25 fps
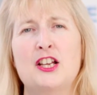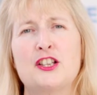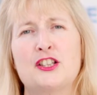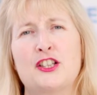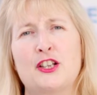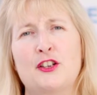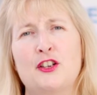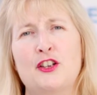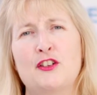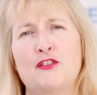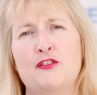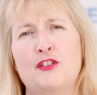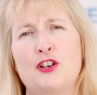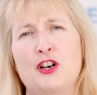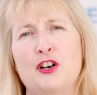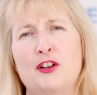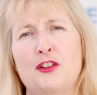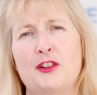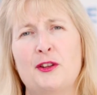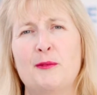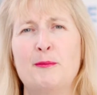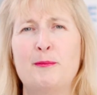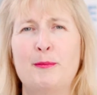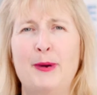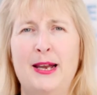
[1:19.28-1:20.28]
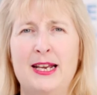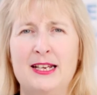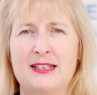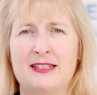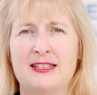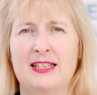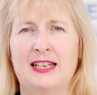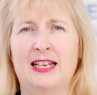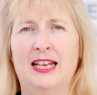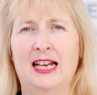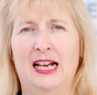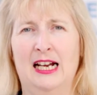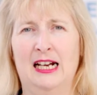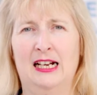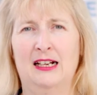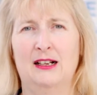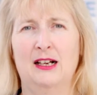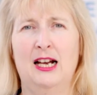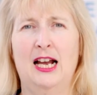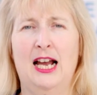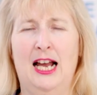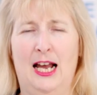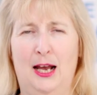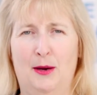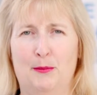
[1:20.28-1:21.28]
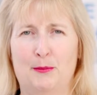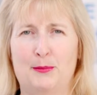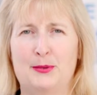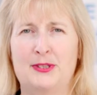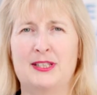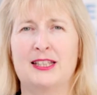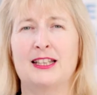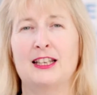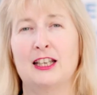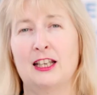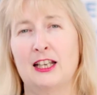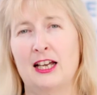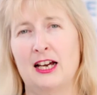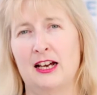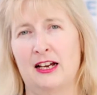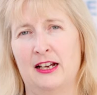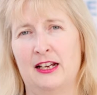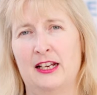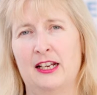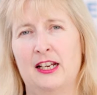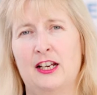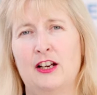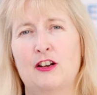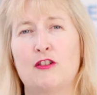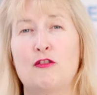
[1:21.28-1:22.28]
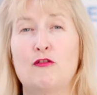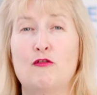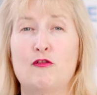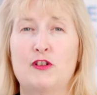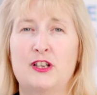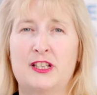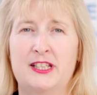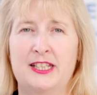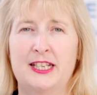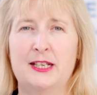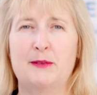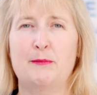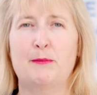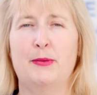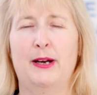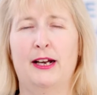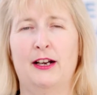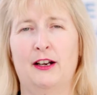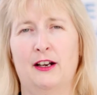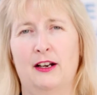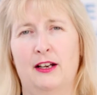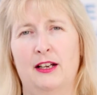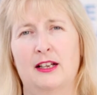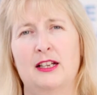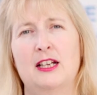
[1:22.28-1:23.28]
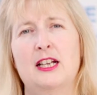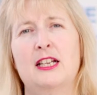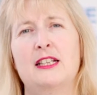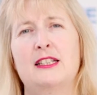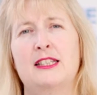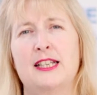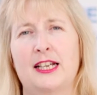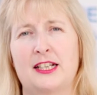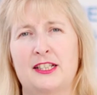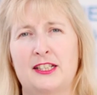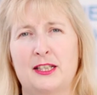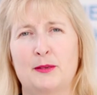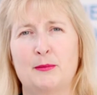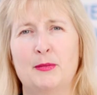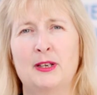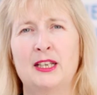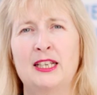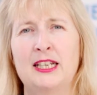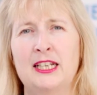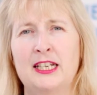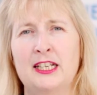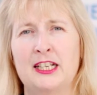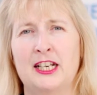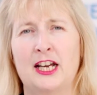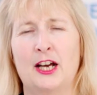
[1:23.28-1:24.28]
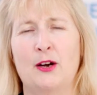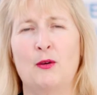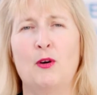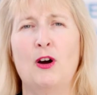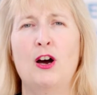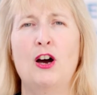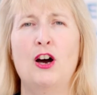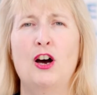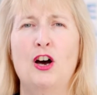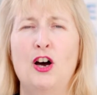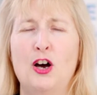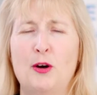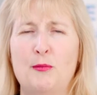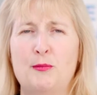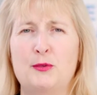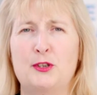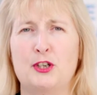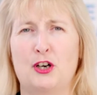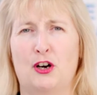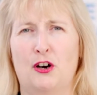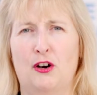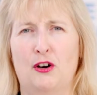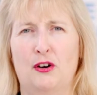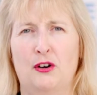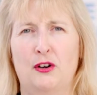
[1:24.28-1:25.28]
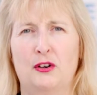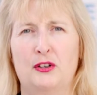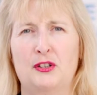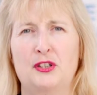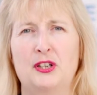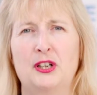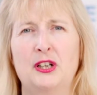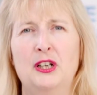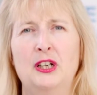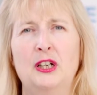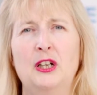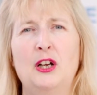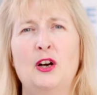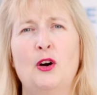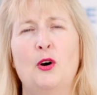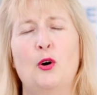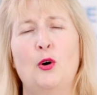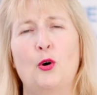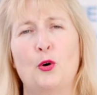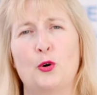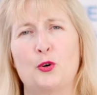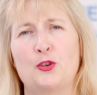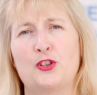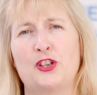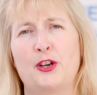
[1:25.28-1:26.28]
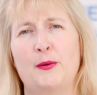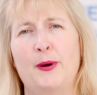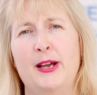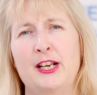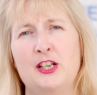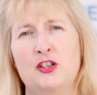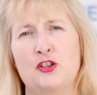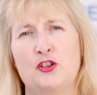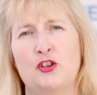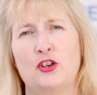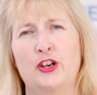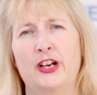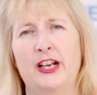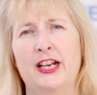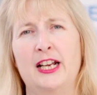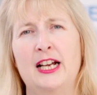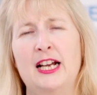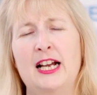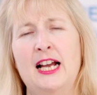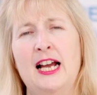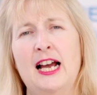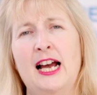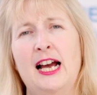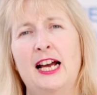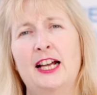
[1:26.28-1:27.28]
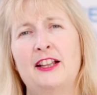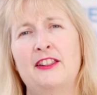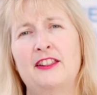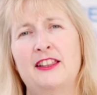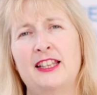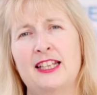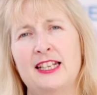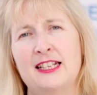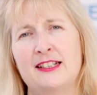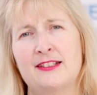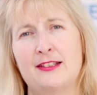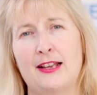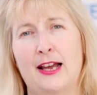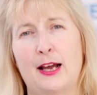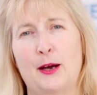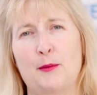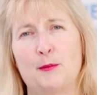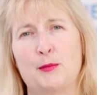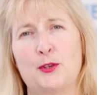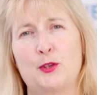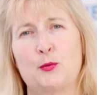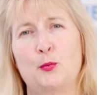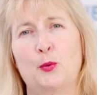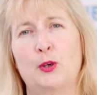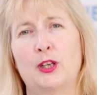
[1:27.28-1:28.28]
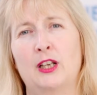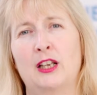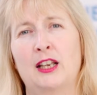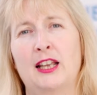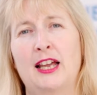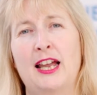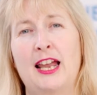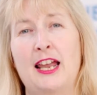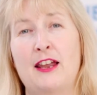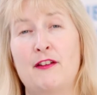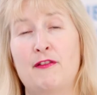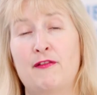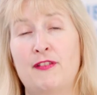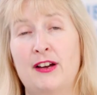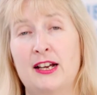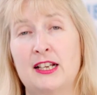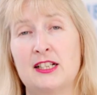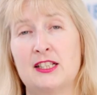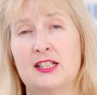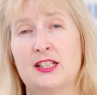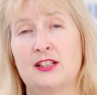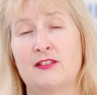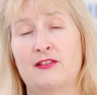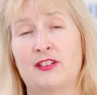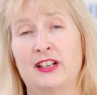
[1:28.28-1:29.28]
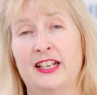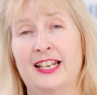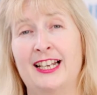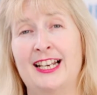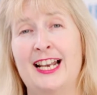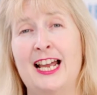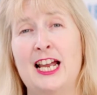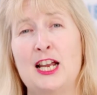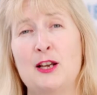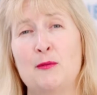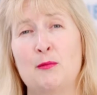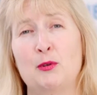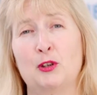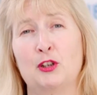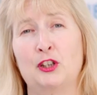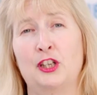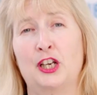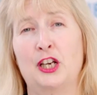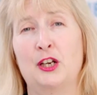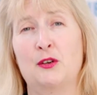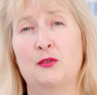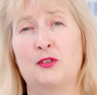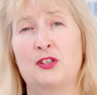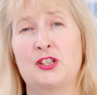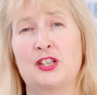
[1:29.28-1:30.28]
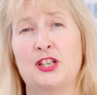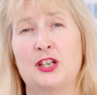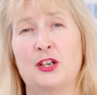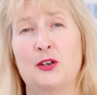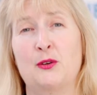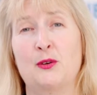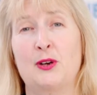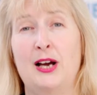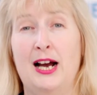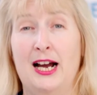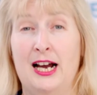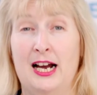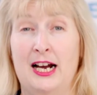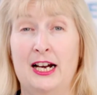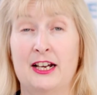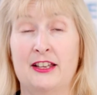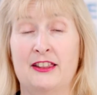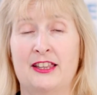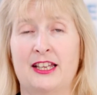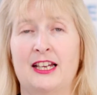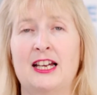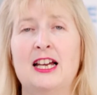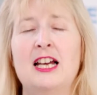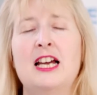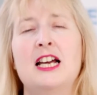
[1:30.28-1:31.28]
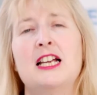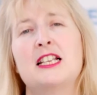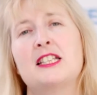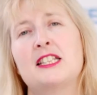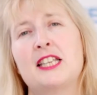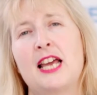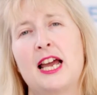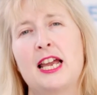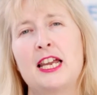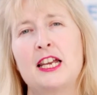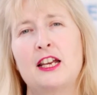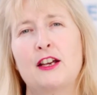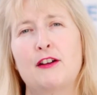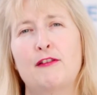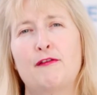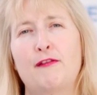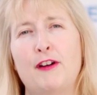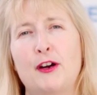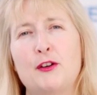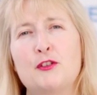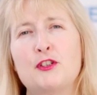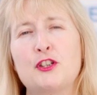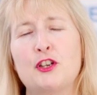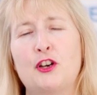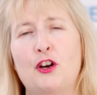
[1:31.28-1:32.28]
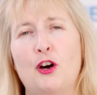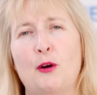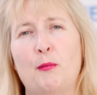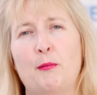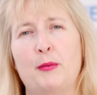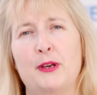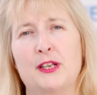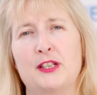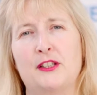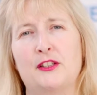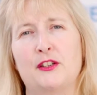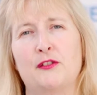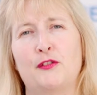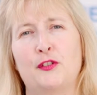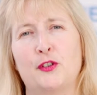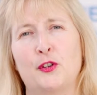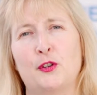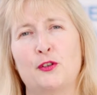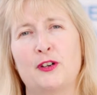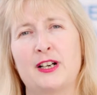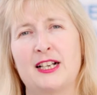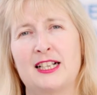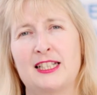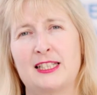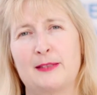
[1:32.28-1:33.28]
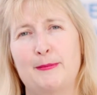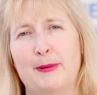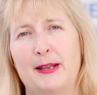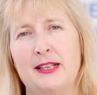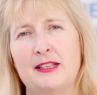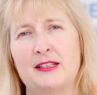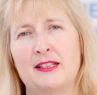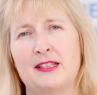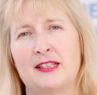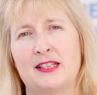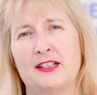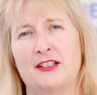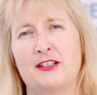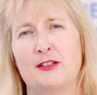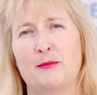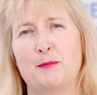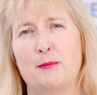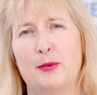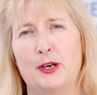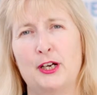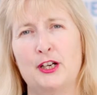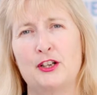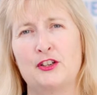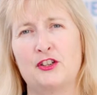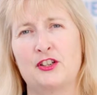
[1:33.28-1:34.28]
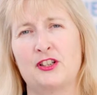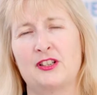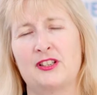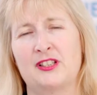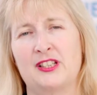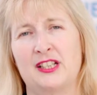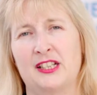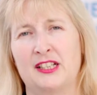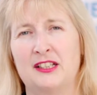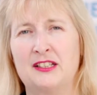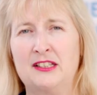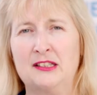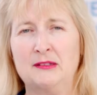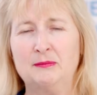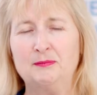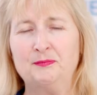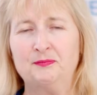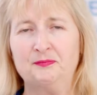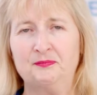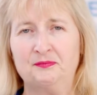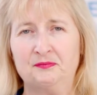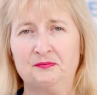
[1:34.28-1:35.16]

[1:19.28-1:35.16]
So you've got the basic apps like Receipt Bank, Data Molino, HubDoc, Auto Entry, and these apps will effectively enable you to either take photocopies of your expenses and purchases,